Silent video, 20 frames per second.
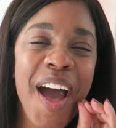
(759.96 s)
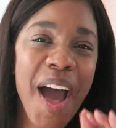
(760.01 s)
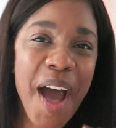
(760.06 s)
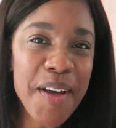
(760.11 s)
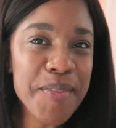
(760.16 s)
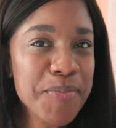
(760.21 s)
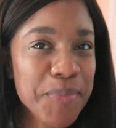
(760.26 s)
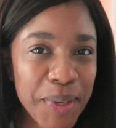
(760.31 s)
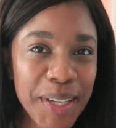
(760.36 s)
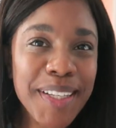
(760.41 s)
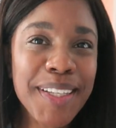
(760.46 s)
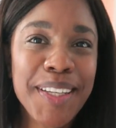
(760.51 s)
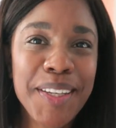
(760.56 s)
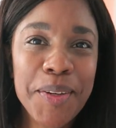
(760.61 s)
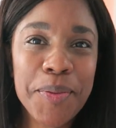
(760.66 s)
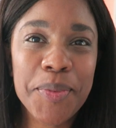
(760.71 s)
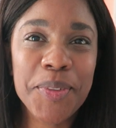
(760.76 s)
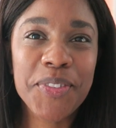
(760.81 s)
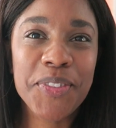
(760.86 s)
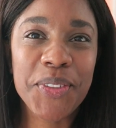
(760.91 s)
I've been
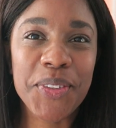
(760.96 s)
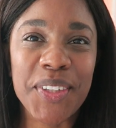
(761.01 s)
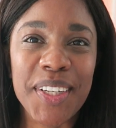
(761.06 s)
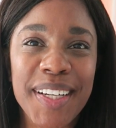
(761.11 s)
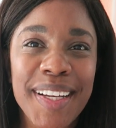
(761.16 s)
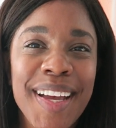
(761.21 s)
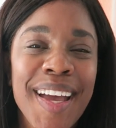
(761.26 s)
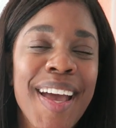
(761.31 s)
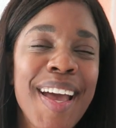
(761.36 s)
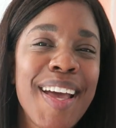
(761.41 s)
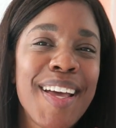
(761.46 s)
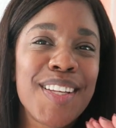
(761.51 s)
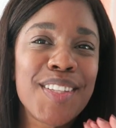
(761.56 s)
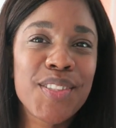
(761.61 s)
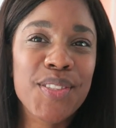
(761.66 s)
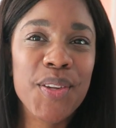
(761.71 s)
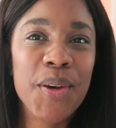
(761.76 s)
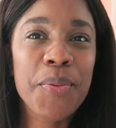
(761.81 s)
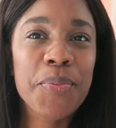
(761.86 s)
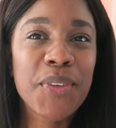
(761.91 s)
here before.
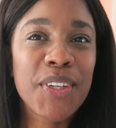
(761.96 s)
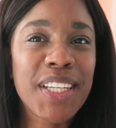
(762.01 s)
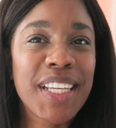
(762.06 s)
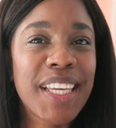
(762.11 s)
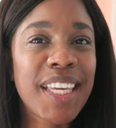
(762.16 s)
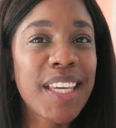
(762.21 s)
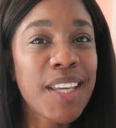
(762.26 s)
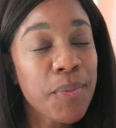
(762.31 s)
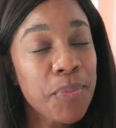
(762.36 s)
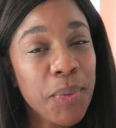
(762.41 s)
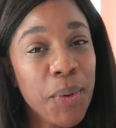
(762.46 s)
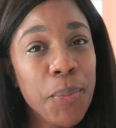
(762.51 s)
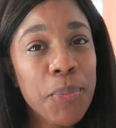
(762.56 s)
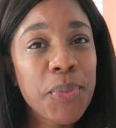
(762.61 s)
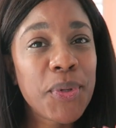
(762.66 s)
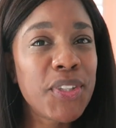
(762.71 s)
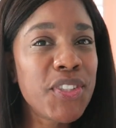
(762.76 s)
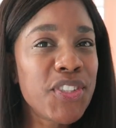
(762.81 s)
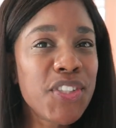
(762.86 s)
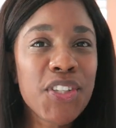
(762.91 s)
And so I'm going to keep
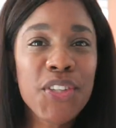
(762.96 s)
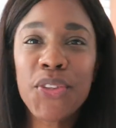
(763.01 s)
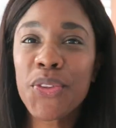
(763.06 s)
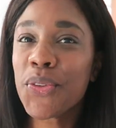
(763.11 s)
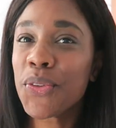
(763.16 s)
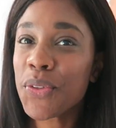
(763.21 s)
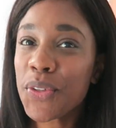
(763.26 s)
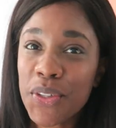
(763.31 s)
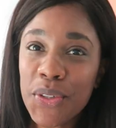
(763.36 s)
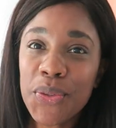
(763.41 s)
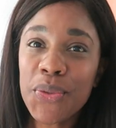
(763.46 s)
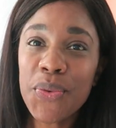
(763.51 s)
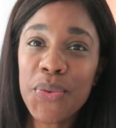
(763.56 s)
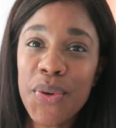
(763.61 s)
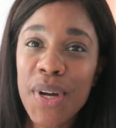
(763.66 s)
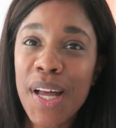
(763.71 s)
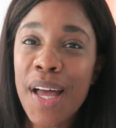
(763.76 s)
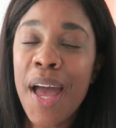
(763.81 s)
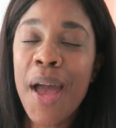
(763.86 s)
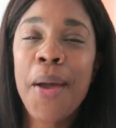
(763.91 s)
pushing
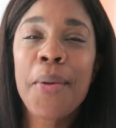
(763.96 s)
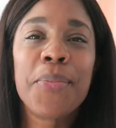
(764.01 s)
through